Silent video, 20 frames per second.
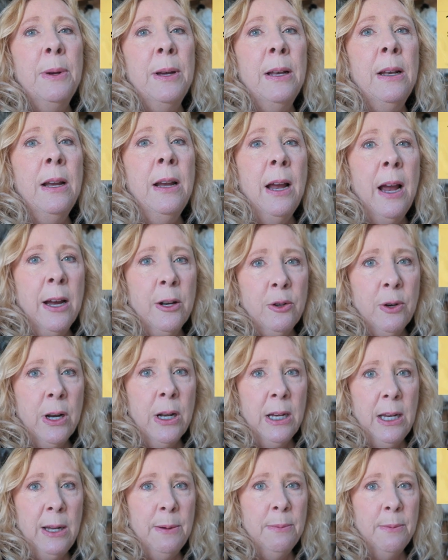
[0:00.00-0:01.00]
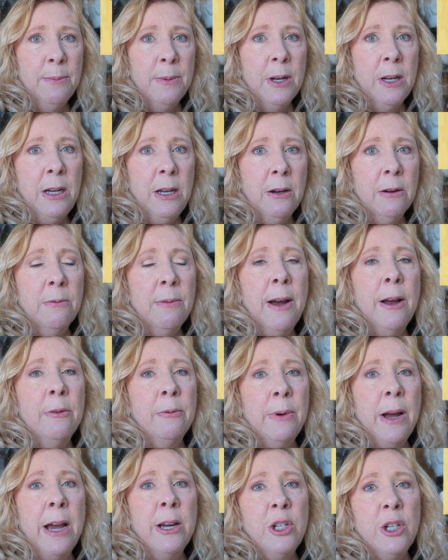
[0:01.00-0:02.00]
but I try to keep them on a
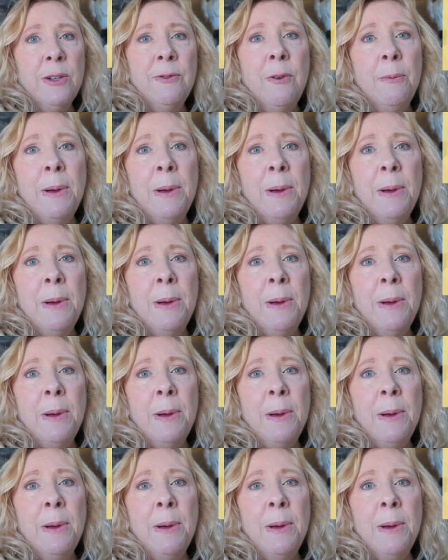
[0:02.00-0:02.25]
year-round ration